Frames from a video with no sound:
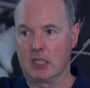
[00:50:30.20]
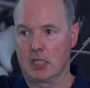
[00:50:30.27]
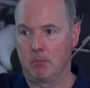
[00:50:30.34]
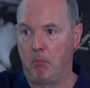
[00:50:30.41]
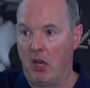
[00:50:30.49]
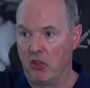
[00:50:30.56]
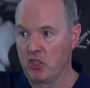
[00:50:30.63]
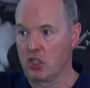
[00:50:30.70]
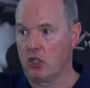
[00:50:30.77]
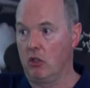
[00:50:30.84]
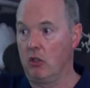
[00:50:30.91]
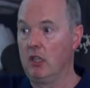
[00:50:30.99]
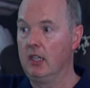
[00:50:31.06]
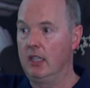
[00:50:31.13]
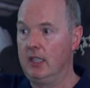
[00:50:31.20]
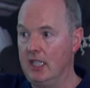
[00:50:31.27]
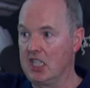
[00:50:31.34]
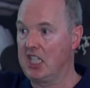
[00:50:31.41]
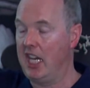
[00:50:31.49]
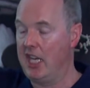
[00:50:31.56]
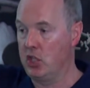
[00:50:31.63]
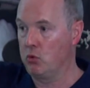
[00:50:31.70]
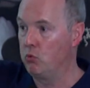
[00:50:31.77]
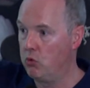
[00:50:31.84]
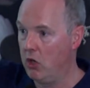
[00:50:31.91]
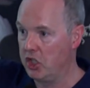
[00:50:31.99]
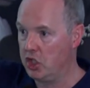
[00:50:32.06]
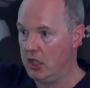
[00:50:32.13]
sponsor, in this case
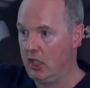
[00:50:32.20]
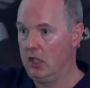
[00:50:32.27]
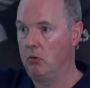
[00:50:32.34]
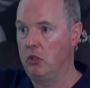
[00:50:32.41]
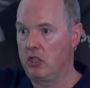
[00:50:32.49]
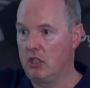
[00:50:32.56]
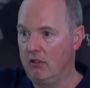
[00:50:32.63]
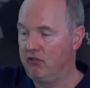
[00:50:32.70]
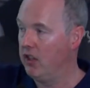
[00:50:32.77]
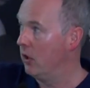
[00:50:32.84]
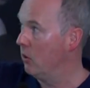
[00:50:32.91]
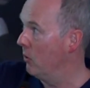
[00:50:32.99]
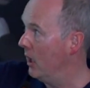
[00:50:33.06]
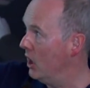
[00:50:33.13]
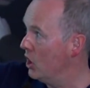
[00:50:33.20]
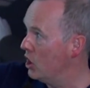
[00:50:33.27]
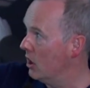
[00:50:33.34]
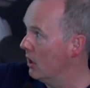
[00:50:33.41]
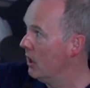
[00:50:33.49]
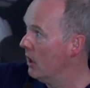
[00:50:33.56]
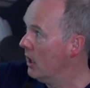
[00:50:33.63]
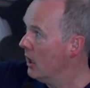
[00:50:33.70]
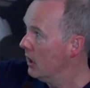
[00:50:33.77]
Russia, the Russian Federation.